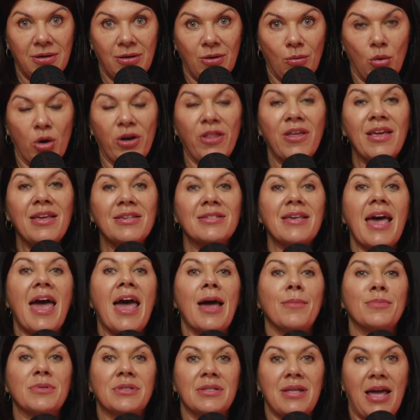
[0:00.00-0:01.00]
What are these
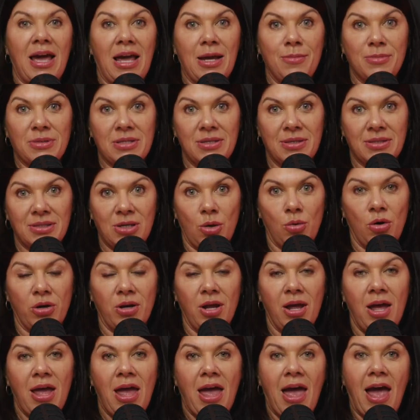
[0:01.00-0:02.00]
apps' names and so on?
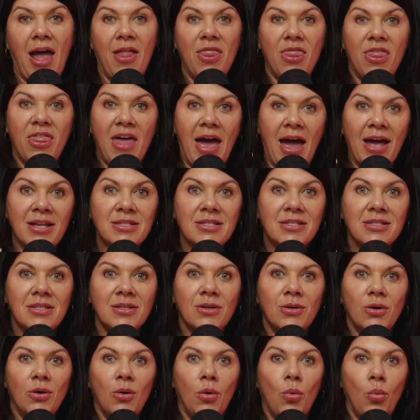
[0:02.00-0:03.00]
And that's
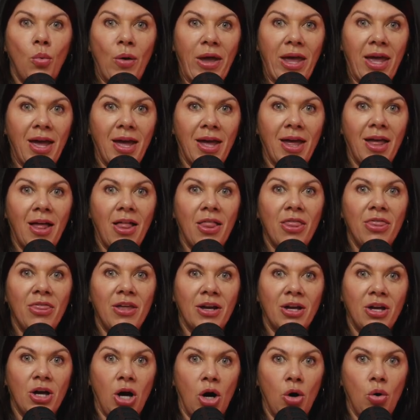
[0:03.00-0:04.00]
where the
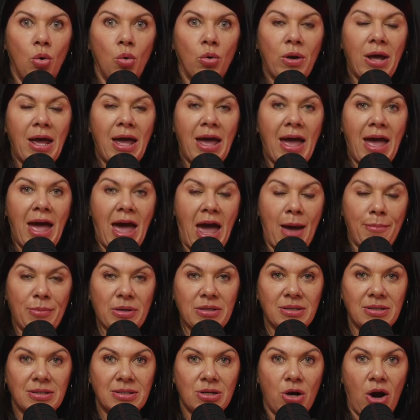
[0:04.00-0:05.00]
gold
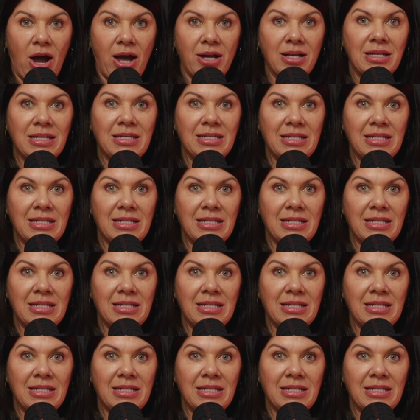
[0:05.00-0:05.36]
happens, all right?